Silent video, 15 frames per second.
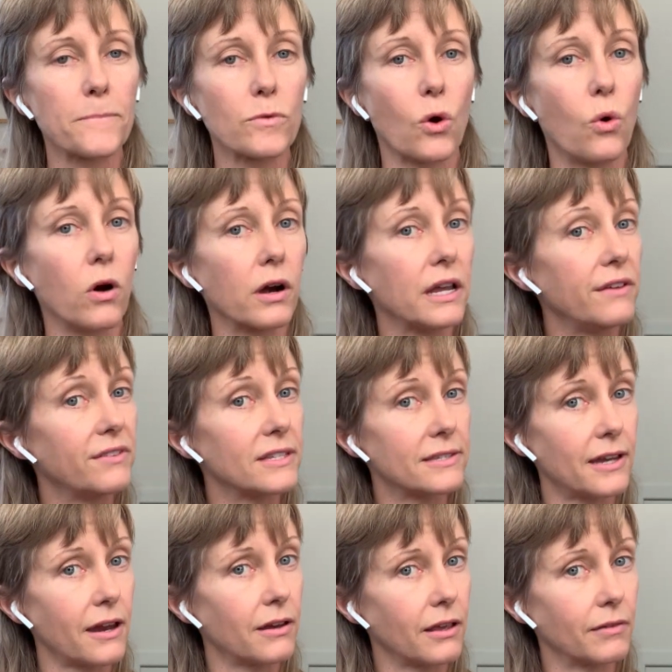or even
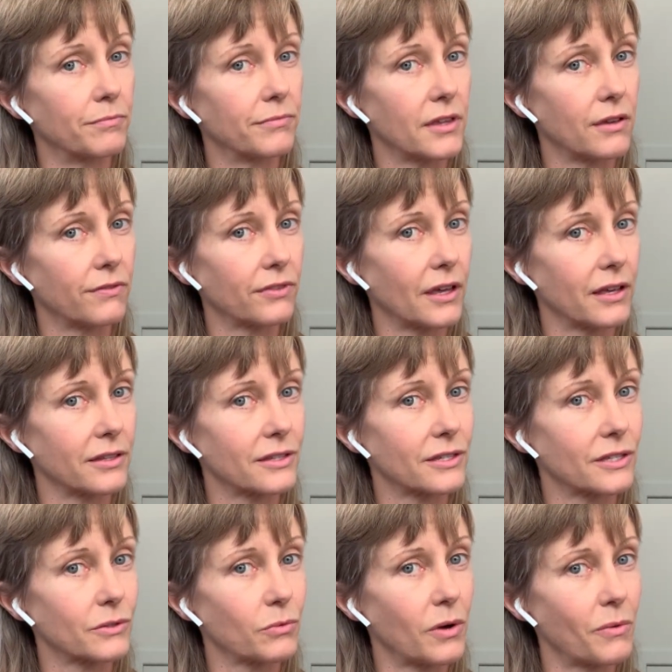standing if
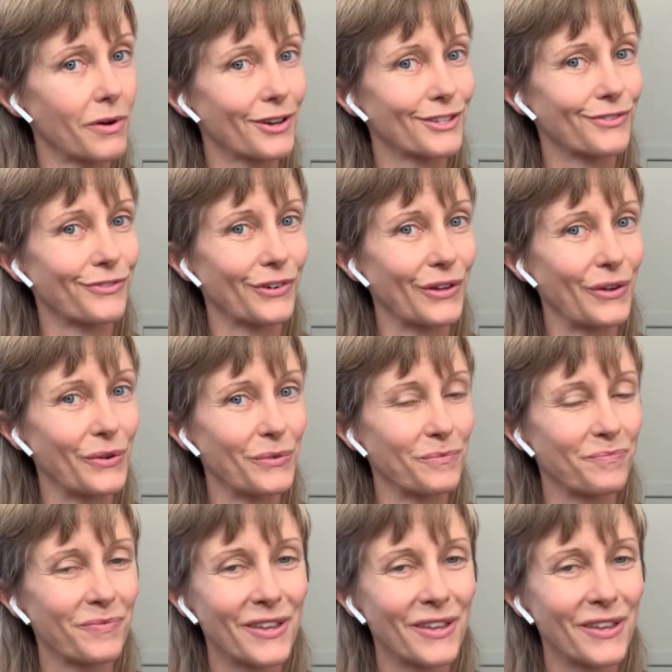that's what works for you.